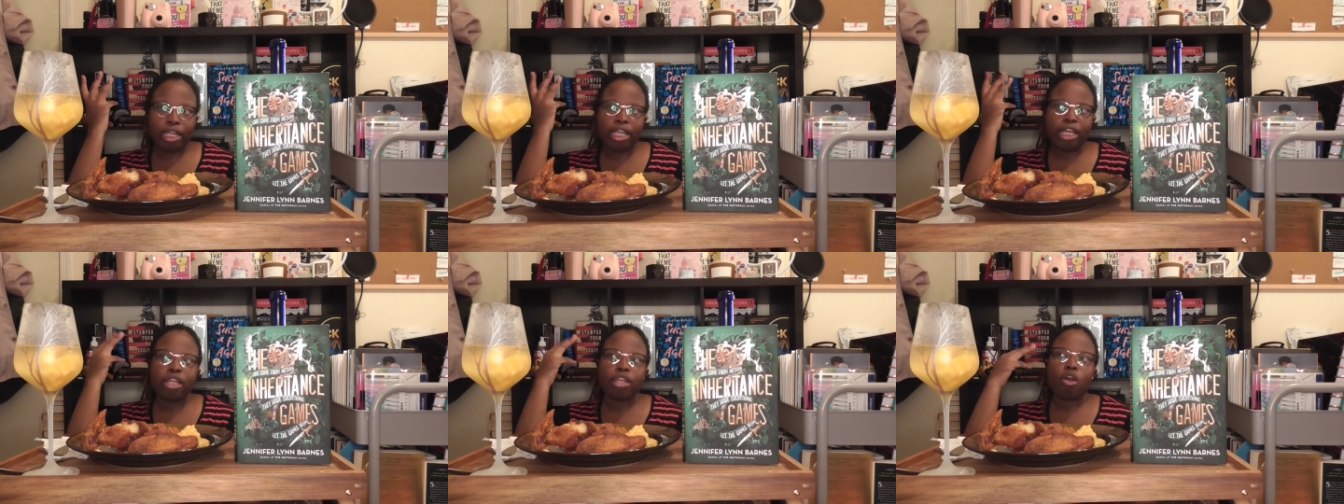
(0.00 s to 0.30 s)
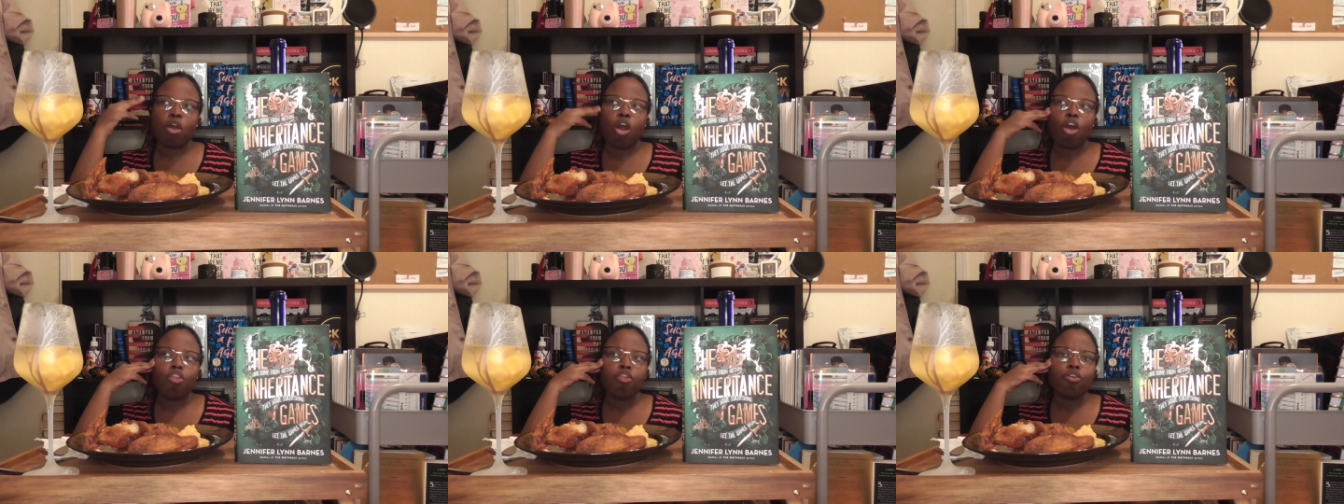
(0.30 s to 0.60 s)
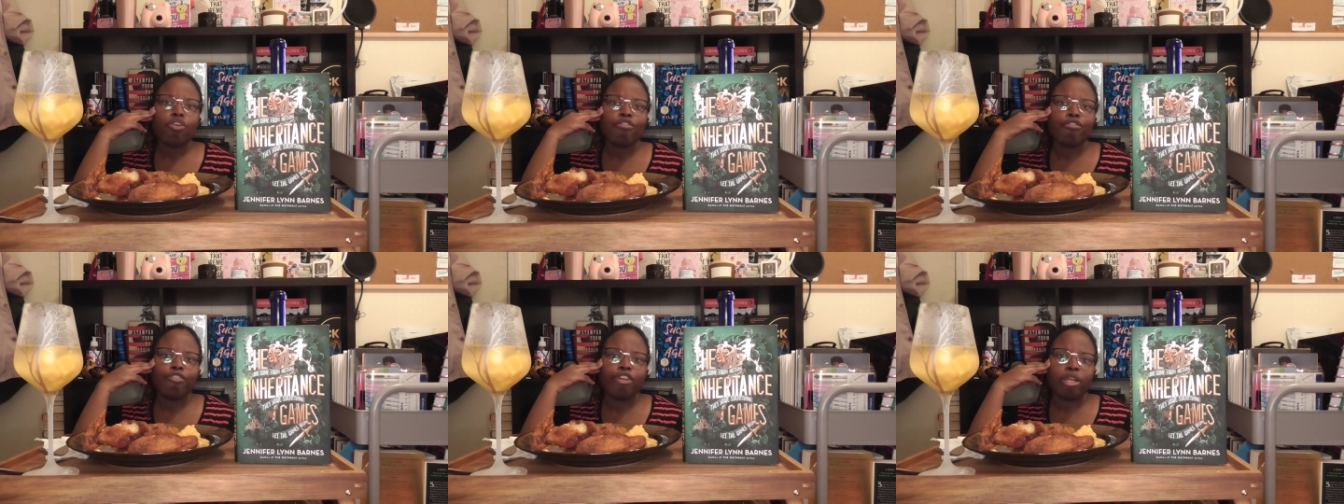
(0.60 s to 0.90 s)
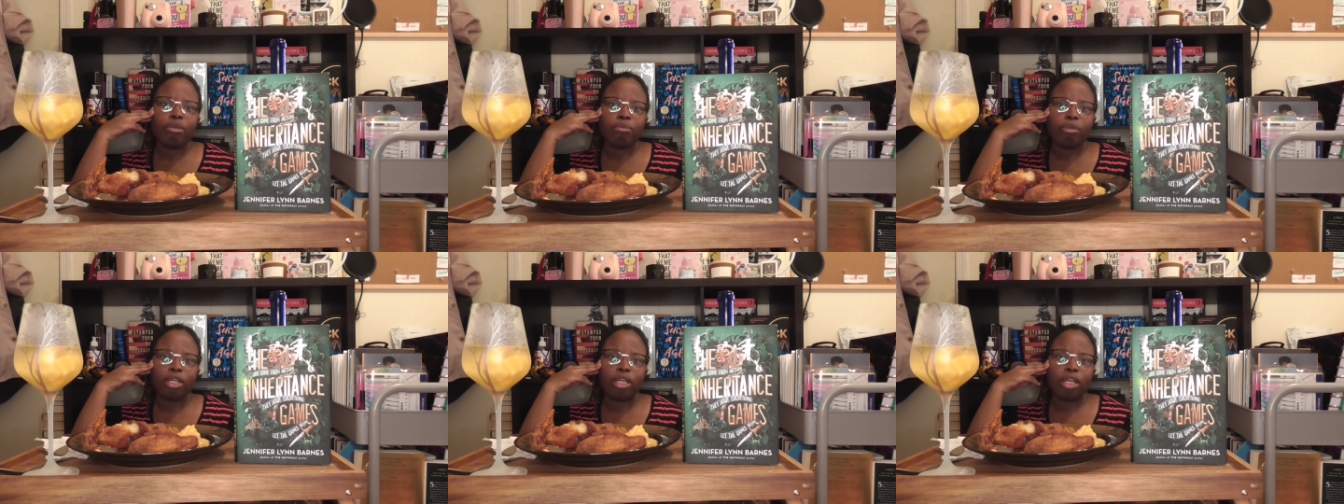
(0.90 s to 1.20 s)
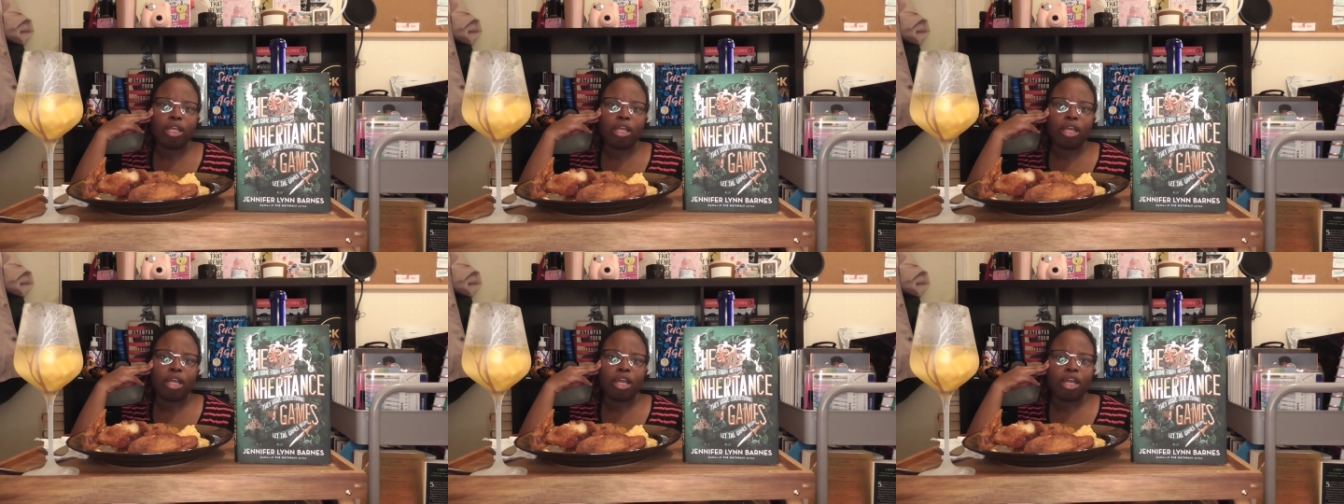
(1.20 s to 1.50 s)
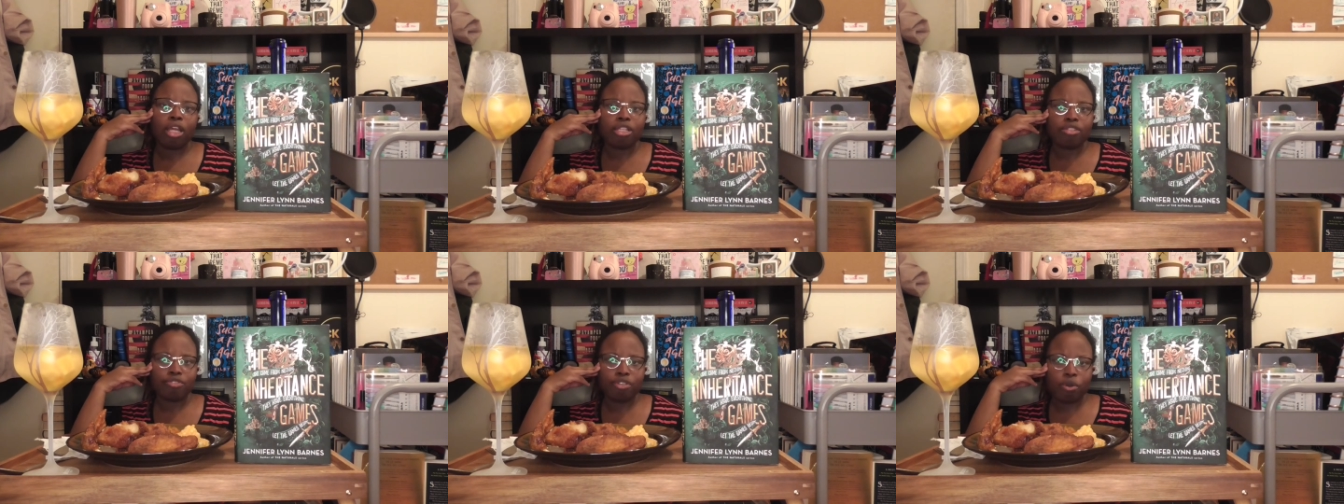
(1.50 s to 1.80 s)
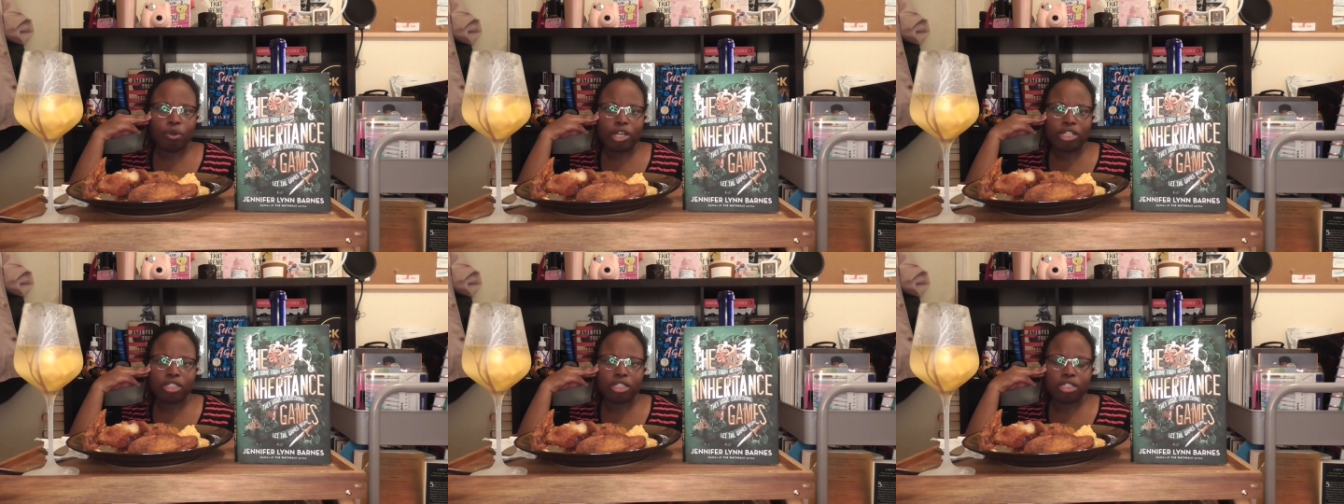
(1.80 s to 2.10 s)
Yeah, the Hawthorne family is
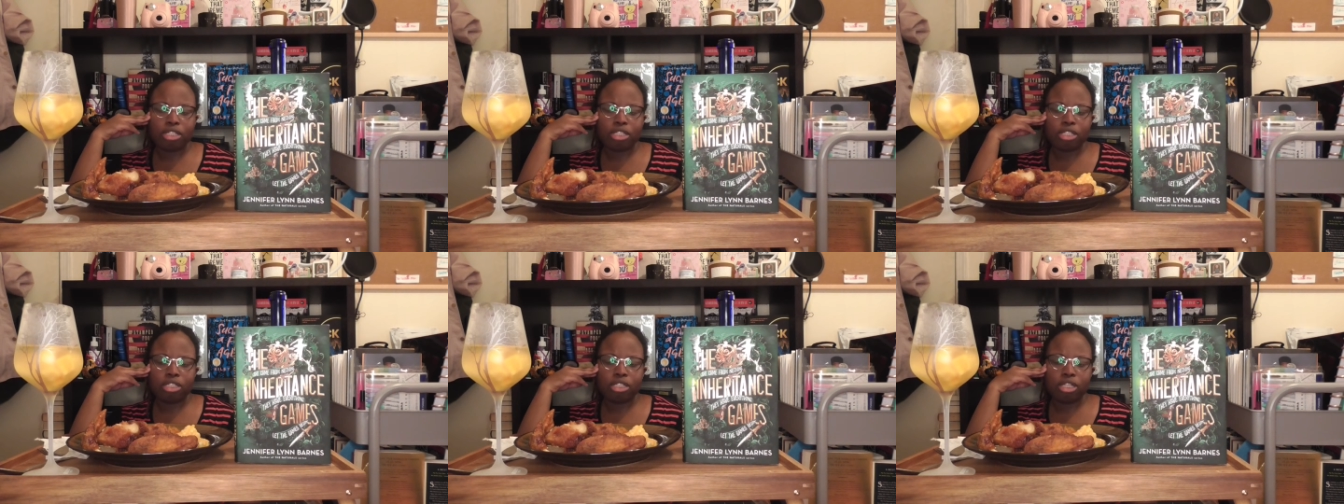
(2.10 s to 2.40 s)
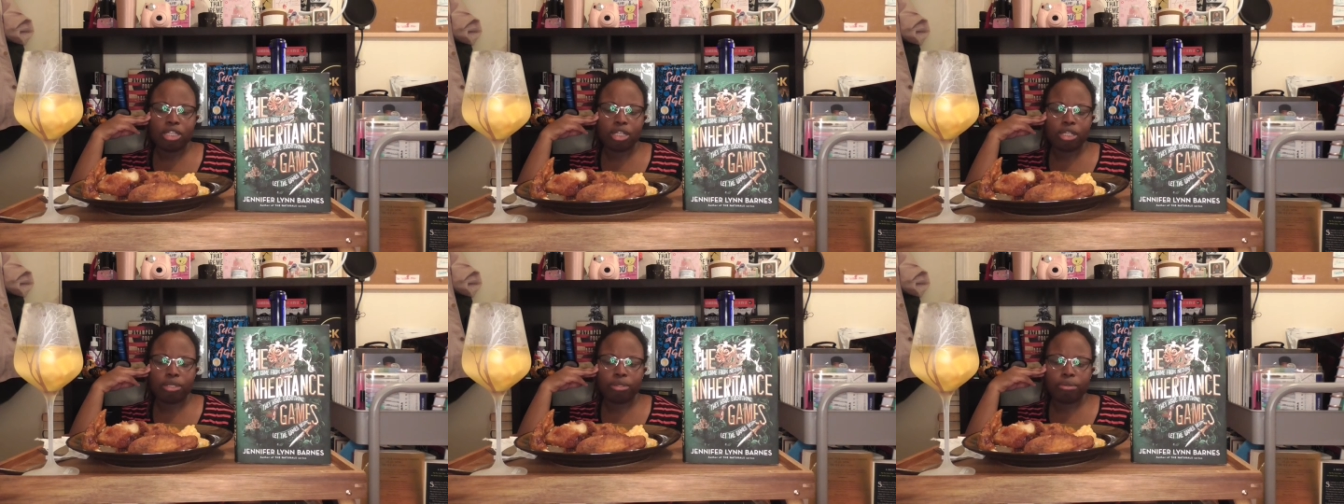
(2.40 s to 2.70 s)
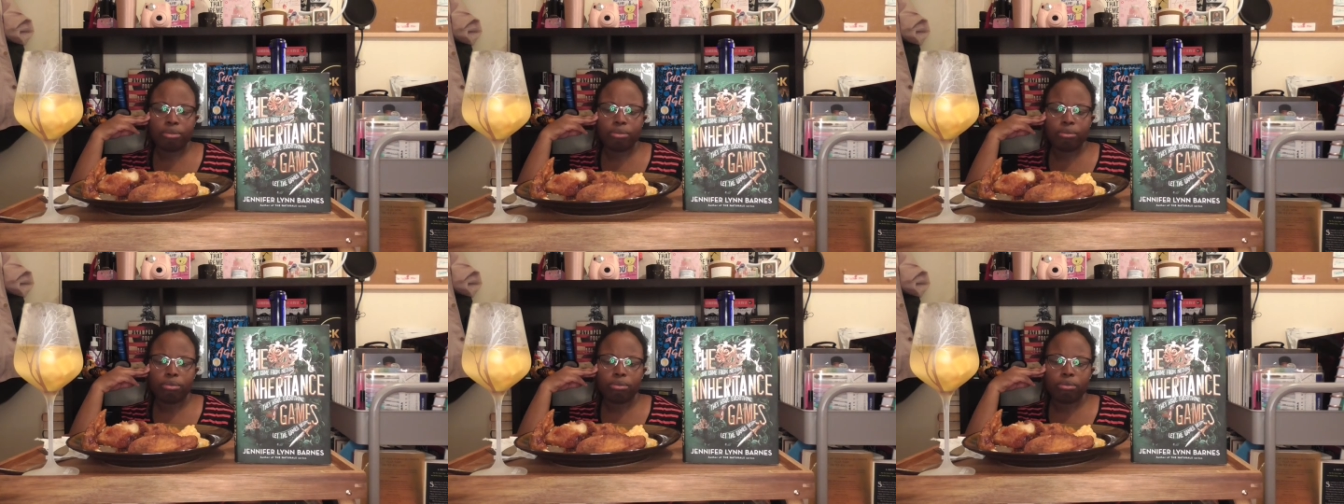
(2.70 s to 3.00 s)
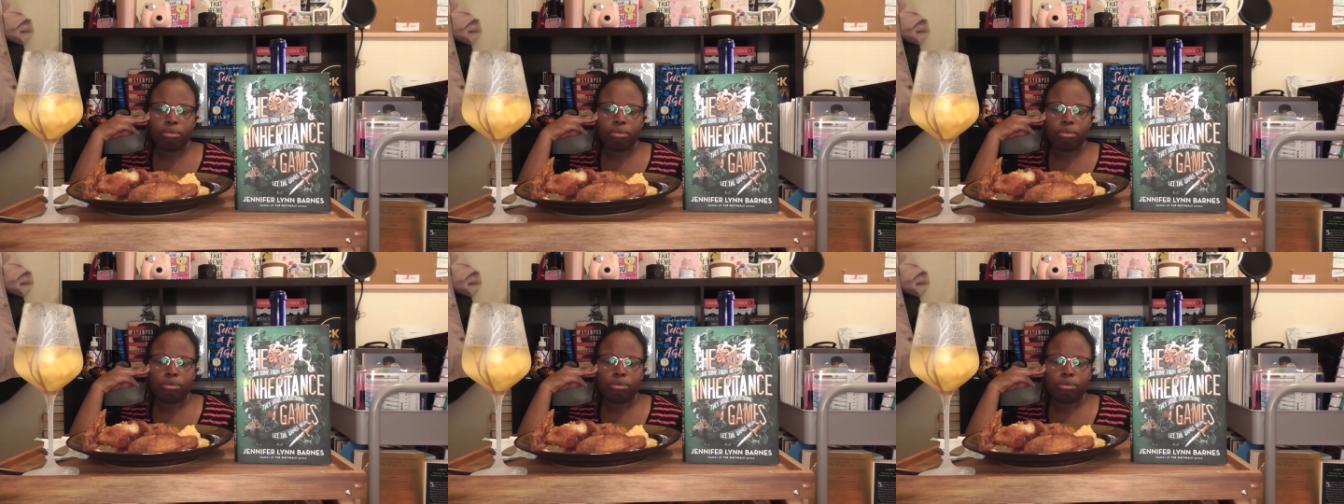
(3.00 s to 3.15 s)
requesting to see you.